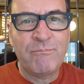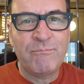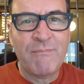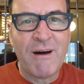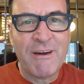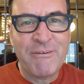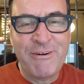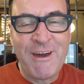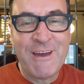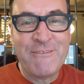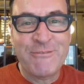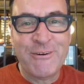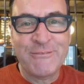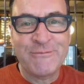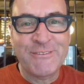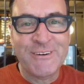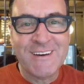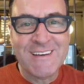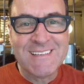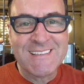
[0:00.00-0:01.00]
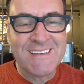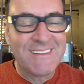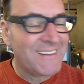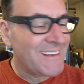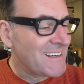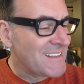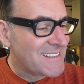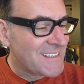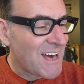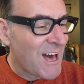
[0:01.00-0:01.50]
my favorite verse in
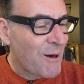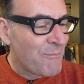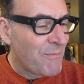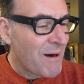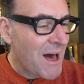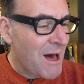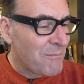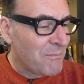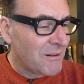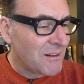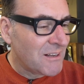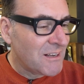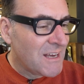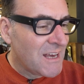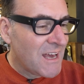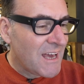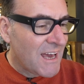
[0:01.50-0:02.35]
the entire Bible.